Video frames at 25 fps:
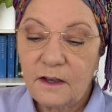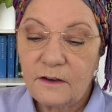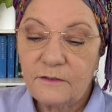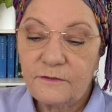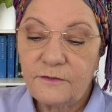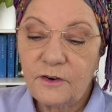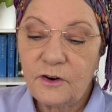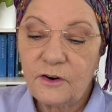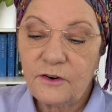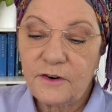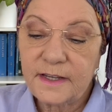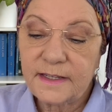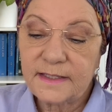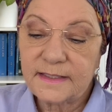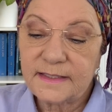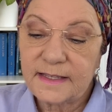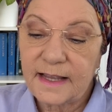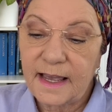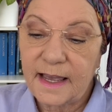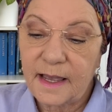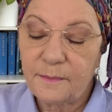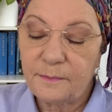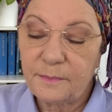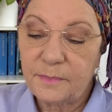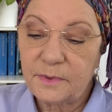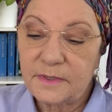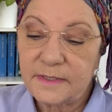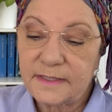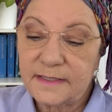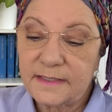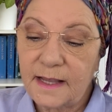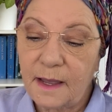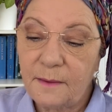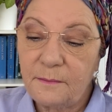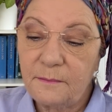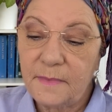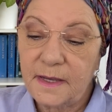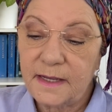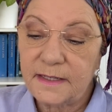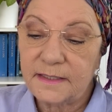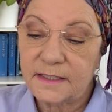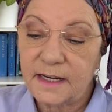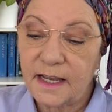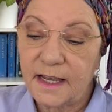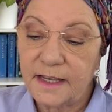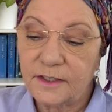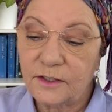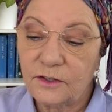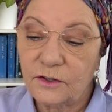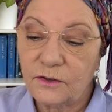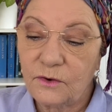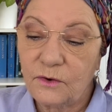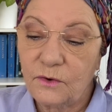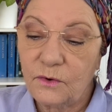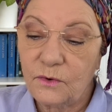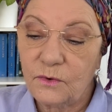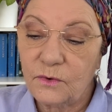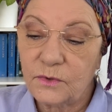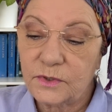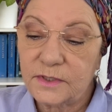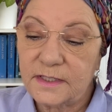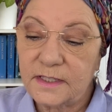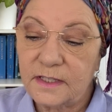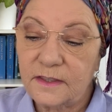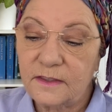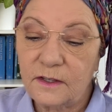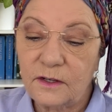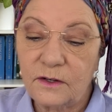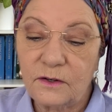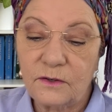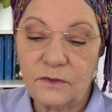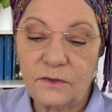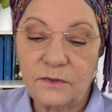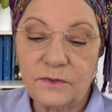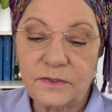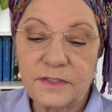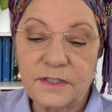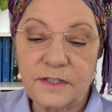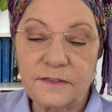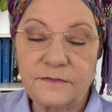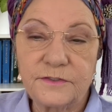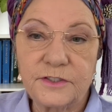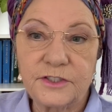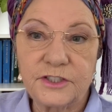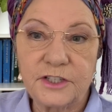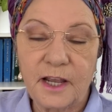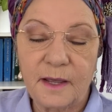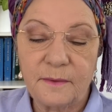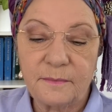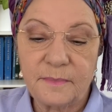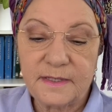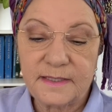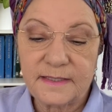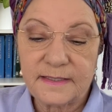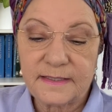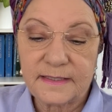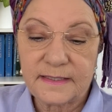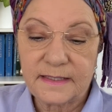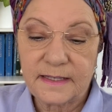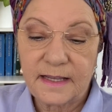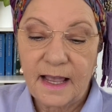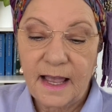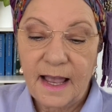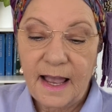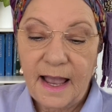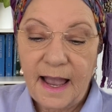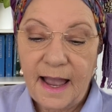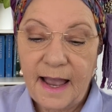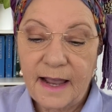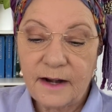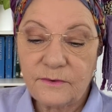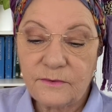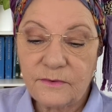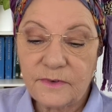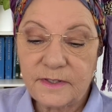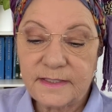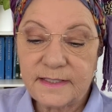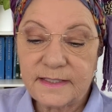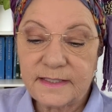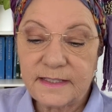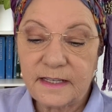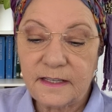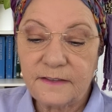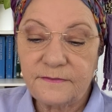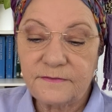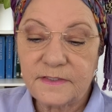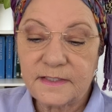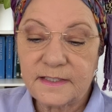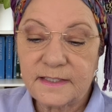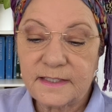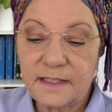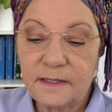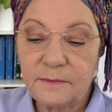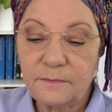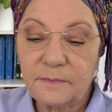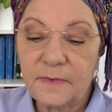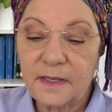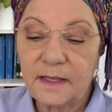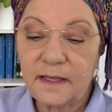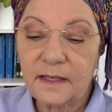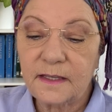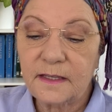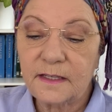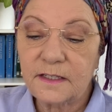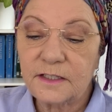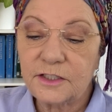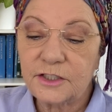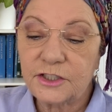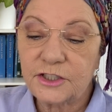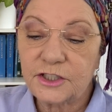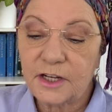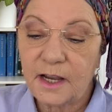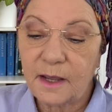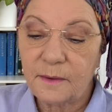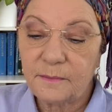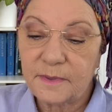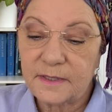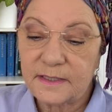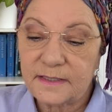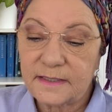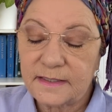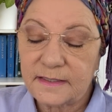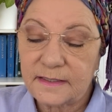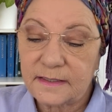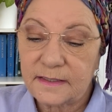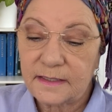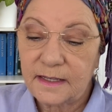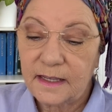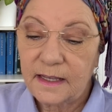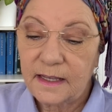For example, some may take a course in the laws of Shabbos and receive a smicha in Shabbos.